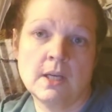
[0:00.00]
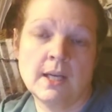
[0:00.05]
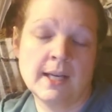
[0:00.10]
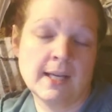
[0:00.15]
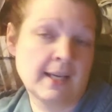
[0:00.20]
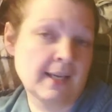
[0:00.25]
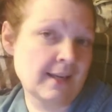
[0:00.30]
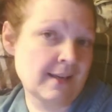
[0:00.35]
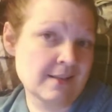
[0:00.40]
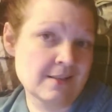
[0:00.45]
I
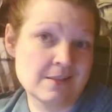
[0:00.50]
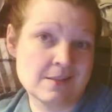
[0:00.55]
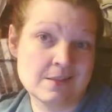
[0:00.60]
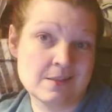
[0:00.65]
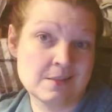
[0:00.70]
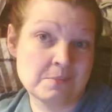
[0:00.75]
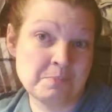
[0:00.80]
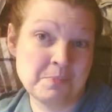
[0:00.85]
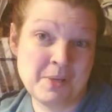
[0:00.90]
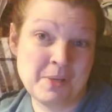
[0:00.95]

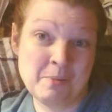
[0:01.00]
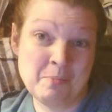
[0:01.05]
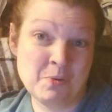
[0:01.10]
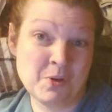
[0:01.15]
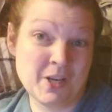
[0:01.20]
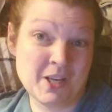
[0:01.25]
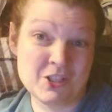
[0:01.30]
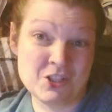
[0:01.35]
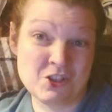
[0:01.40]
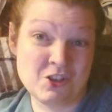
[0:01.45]
guess people
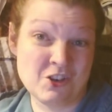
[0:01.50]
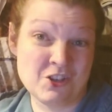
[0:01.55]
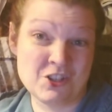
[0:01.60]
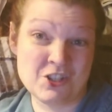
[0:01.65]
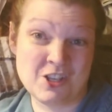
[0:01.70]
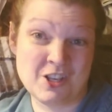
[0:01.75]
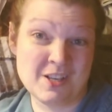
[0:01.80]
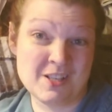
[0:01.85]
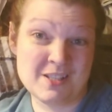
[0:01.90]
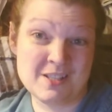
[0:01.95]
get
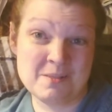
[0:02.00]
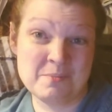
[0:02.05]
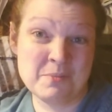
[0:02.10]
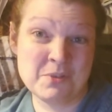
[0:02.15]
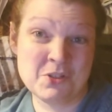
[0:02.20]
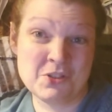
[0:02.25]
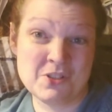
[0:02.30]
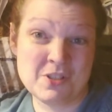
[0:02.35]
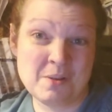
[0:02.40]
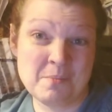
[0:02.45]
charged
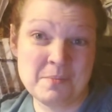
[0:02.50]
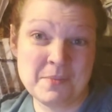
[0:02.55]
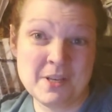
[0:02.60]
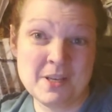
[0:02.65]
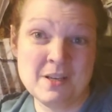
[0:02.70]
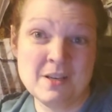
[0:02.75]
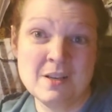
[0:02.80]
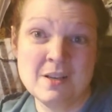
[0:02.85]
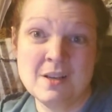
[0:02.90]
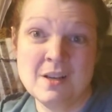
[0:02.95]
customs or something.